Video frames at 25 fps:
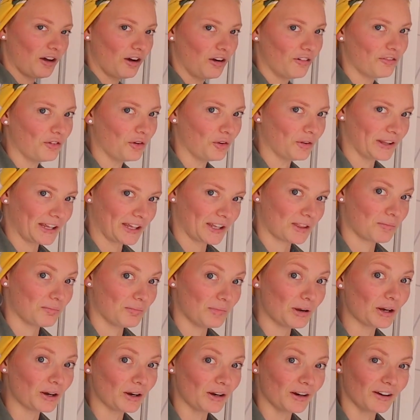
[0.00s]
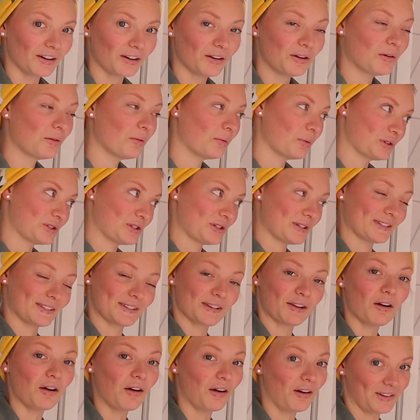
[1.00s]
a full-length mirror, which is
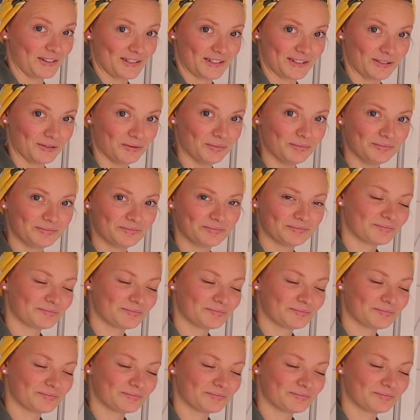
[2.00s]
awesome.